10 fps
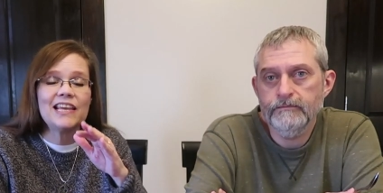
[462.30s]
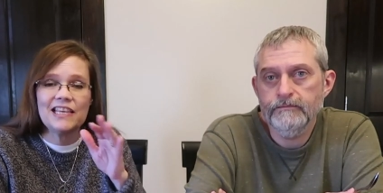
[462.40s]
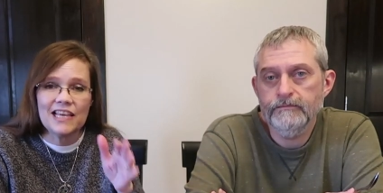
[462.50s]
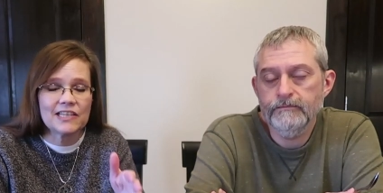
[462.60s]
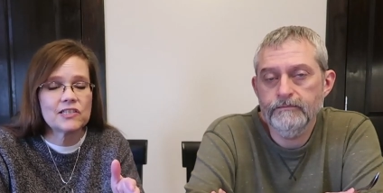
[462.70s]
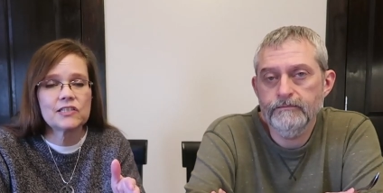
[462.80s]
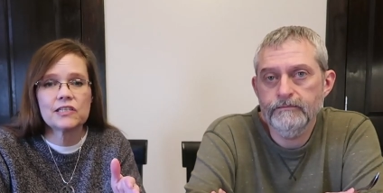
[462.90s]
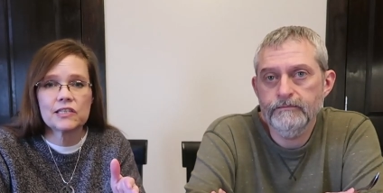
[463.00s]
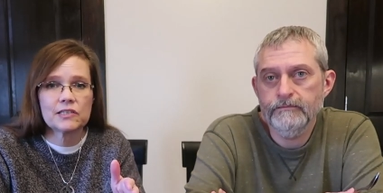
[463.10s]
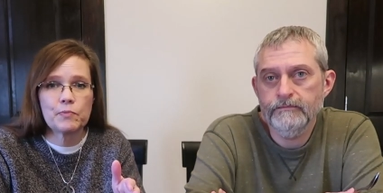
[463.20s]
Speaker 1: Yes, it's
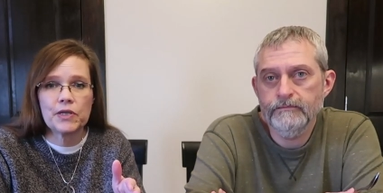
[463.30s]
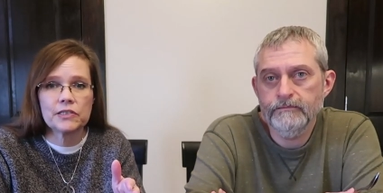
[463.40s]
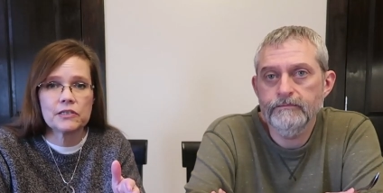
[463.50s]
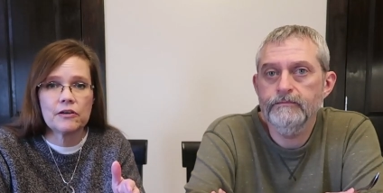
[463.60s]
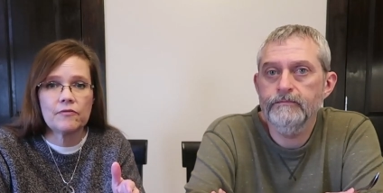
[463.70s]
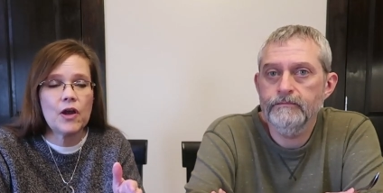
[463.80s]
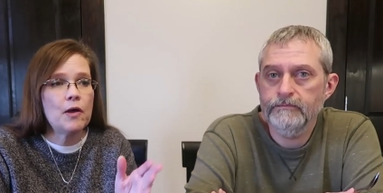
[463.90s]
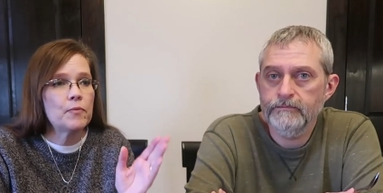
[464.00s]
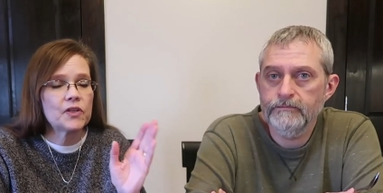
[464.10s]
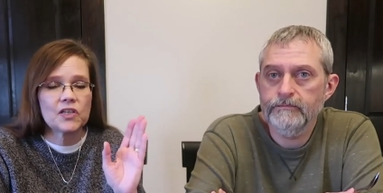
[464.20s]
expensive,
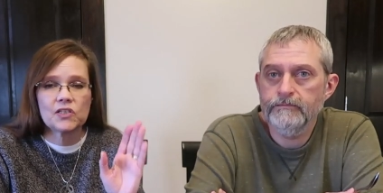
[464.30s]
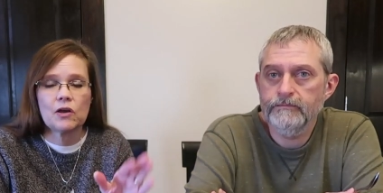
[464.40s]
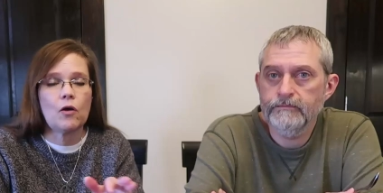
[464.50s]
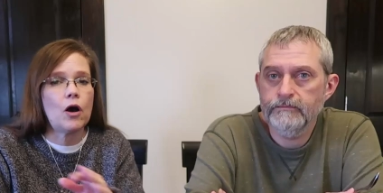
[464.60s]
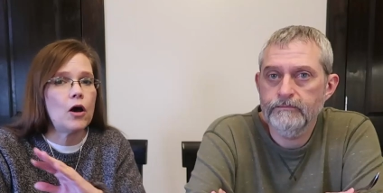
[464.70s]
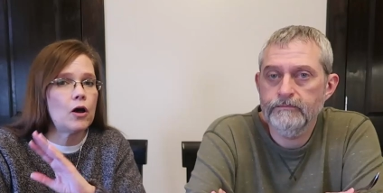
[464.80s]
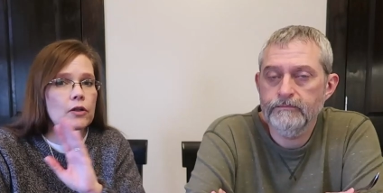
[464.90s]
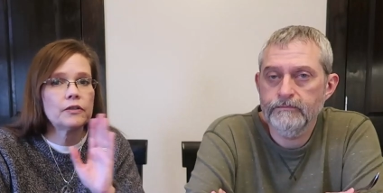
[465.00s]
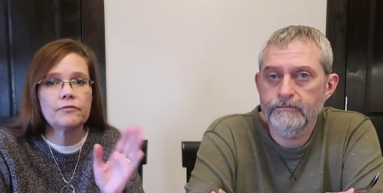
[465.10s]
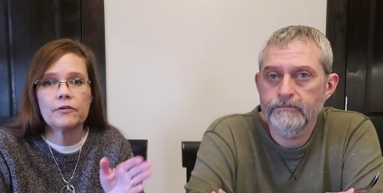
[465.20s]
but they sell all
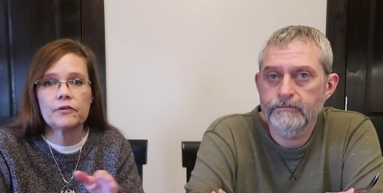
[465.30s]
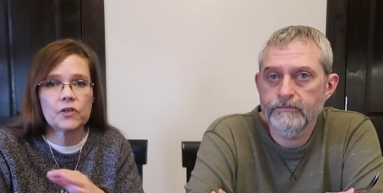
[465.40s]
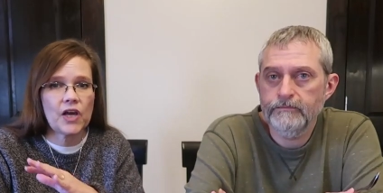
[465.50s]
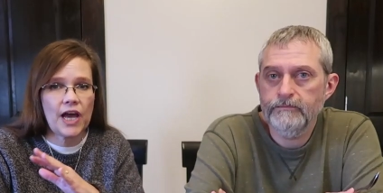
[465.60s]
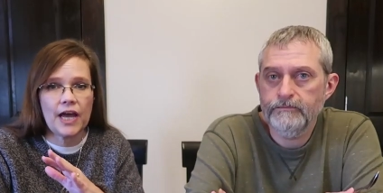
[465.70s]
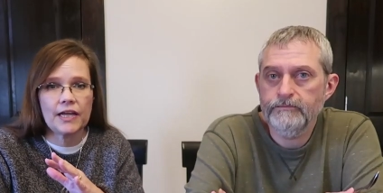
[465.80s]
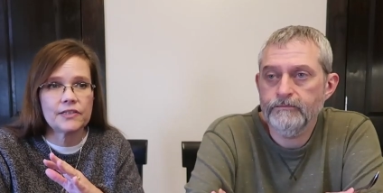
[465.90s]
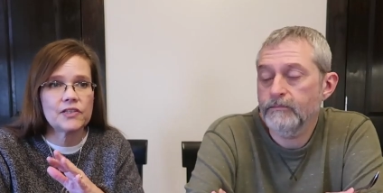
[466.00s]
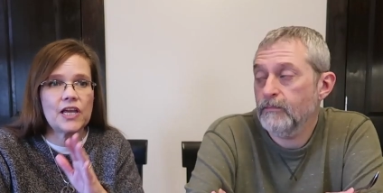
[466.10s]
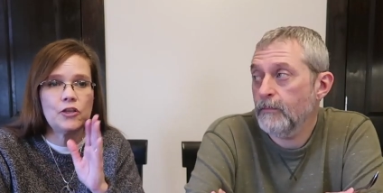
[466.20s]
different kinds
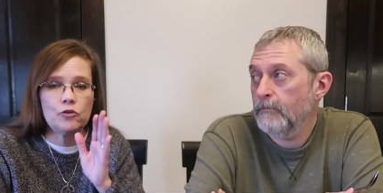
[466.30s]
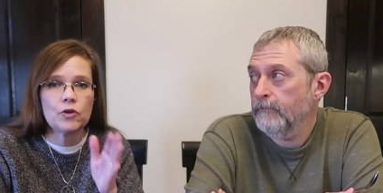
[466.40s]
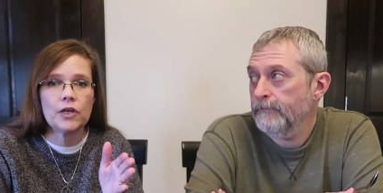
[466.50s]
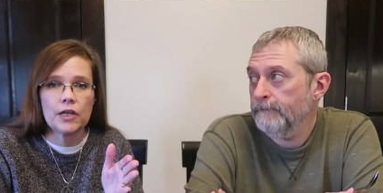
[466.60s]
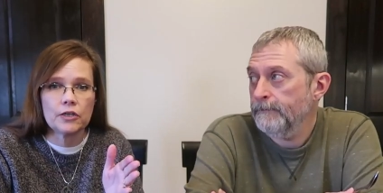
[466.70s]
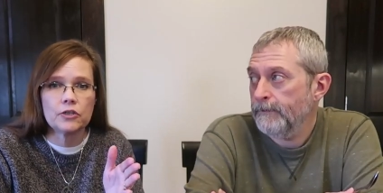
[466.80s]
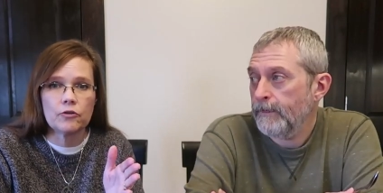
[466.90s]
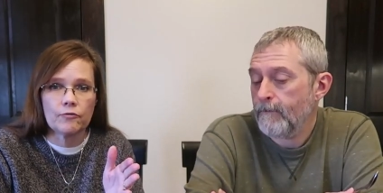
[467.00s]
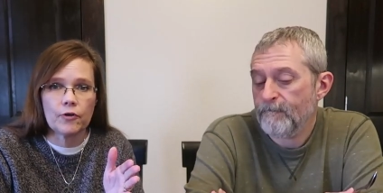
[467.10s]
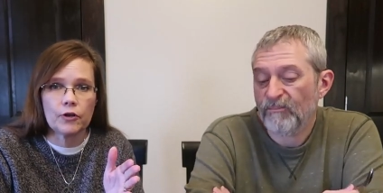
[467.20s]
and you can get it to your
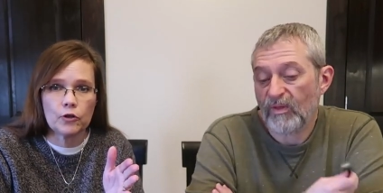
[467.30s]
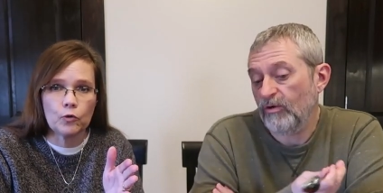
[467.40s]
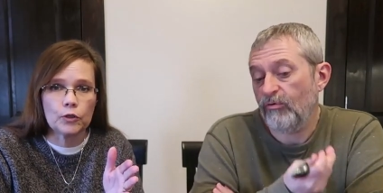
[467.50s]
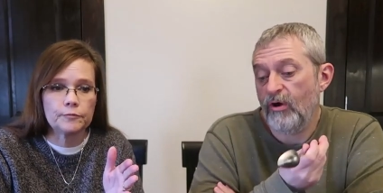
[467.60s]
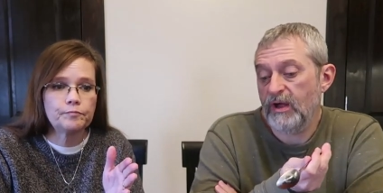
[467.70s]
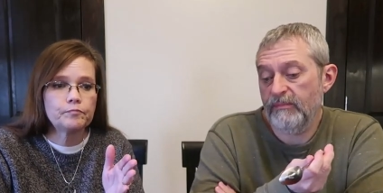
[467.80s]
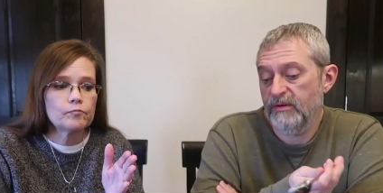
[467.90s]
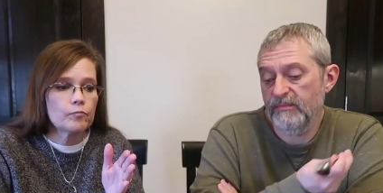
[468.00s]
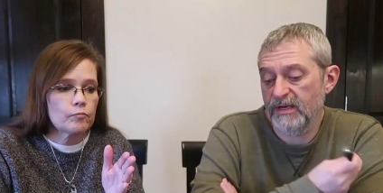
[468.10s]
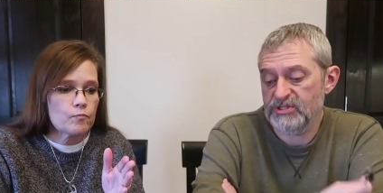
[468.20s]
front door. Crank
Speaker 2: and Boom
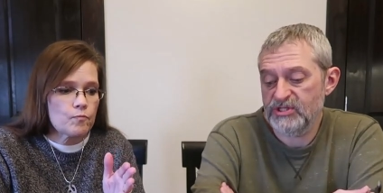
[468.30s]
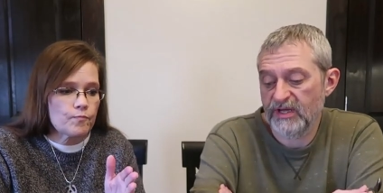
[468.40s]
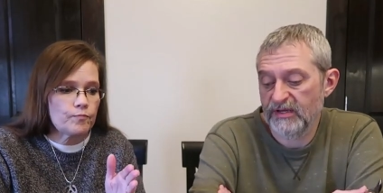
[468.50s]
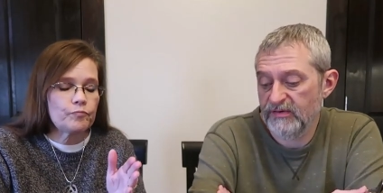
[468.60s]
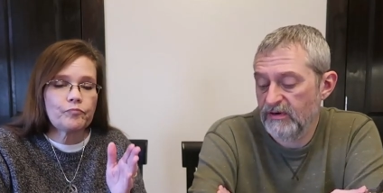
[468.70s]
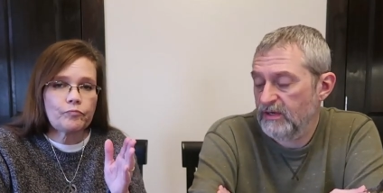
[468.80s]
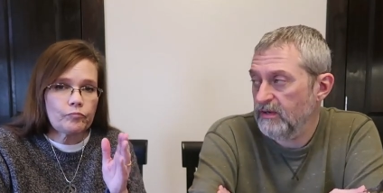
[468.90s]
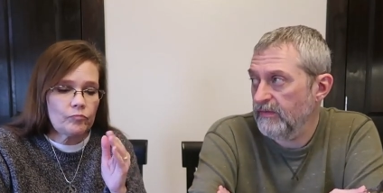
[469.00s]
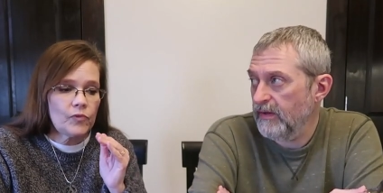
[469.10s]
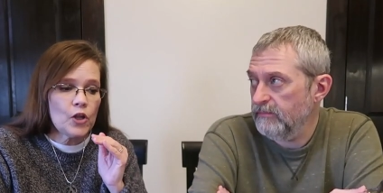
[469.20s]
might sell it directly
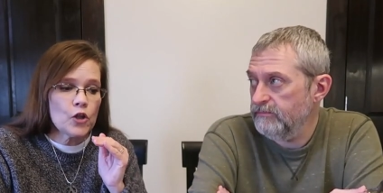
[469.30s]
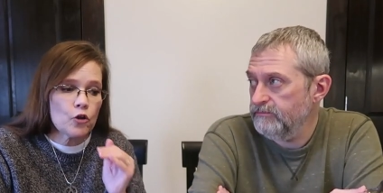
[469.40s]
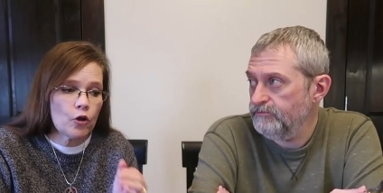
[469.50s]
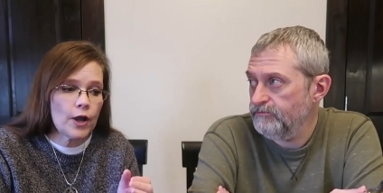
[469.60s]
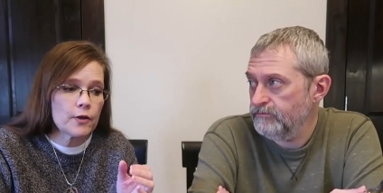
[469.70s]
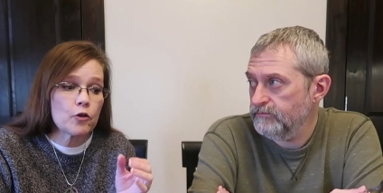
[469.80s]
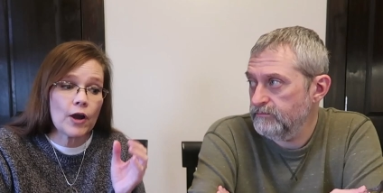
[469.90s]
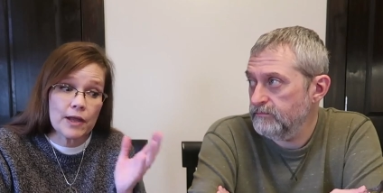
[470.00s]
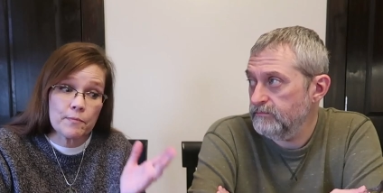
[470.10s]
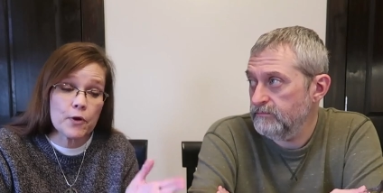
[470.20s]
though.
Speaker 1: Crank,
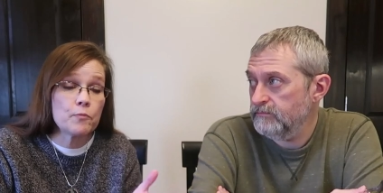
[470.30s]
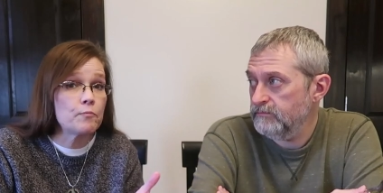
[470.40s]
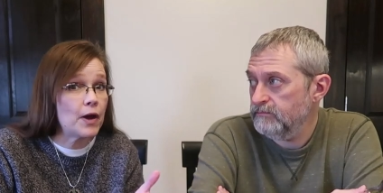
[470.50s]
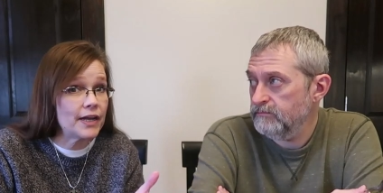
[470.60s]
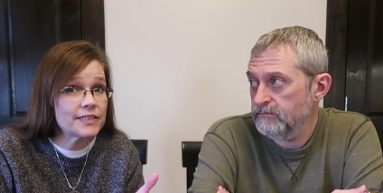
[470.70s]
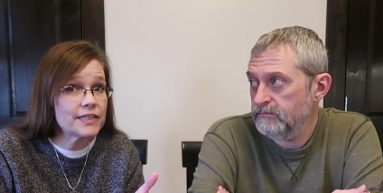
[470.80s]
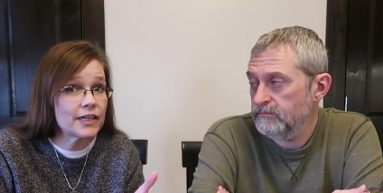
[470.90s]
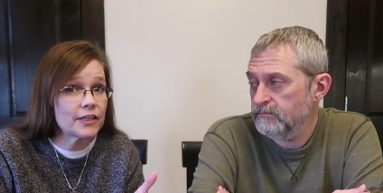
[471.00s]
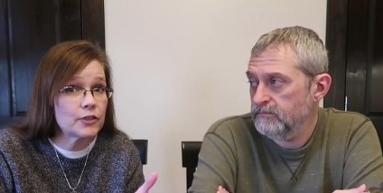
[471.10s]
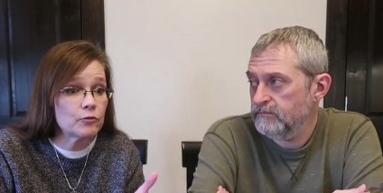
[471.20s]
Crank and Boom might sell
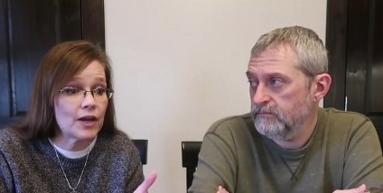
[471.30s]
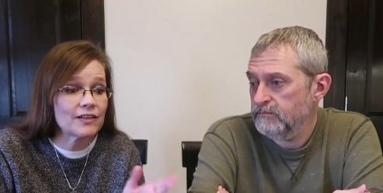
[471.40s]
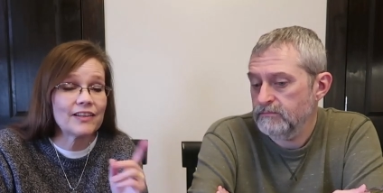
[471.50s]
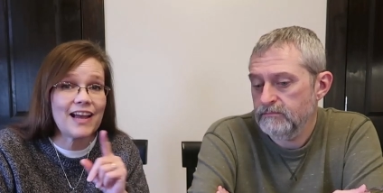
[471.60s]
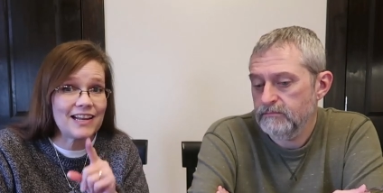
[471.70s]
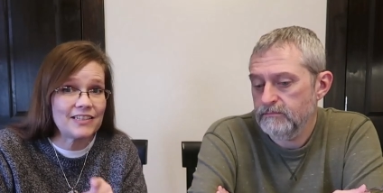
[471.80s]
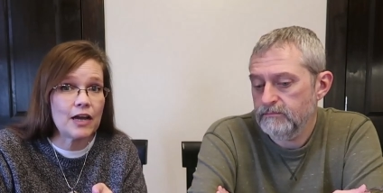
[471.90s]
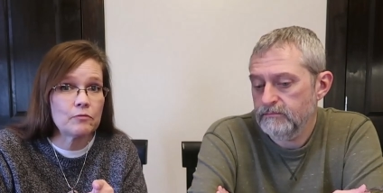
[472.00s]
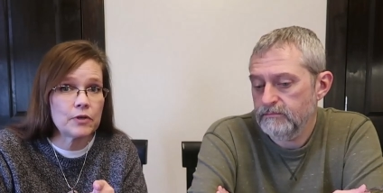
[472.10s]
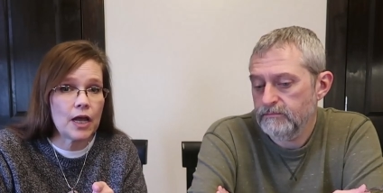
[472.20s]
it directly, I
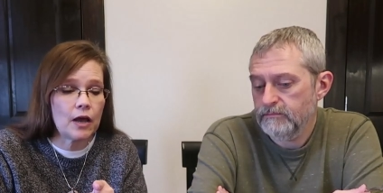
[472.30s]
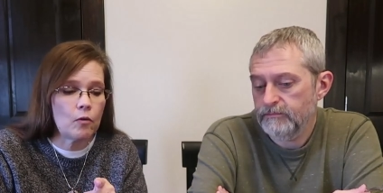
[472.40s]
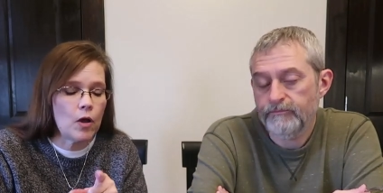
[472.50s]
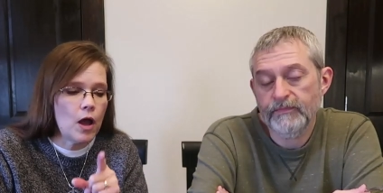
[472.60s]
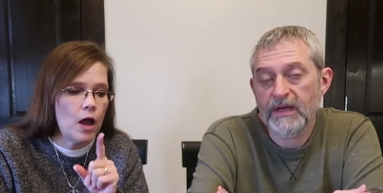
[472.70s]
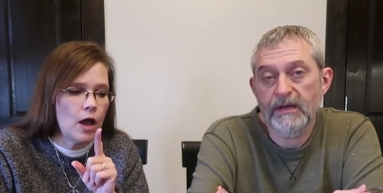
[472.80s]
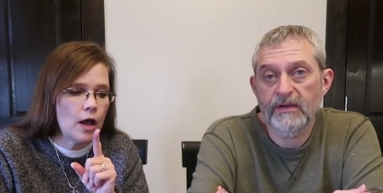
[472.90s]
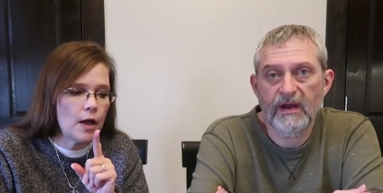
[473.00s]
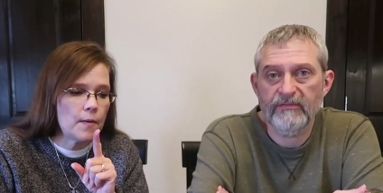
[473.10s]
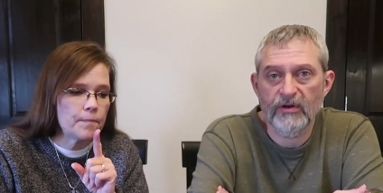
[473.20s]
don't know. Yeah, you um,
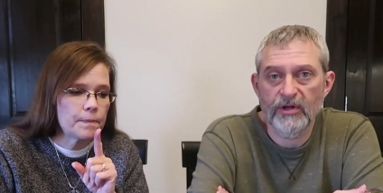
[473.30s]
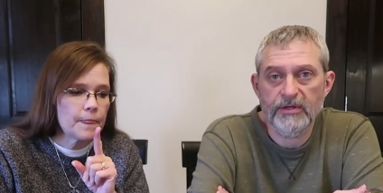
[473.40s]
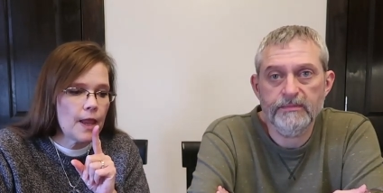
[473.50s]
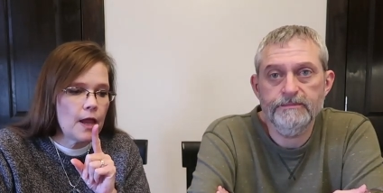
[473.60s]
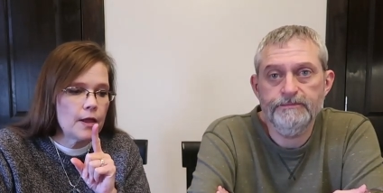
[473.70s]
have to um, look.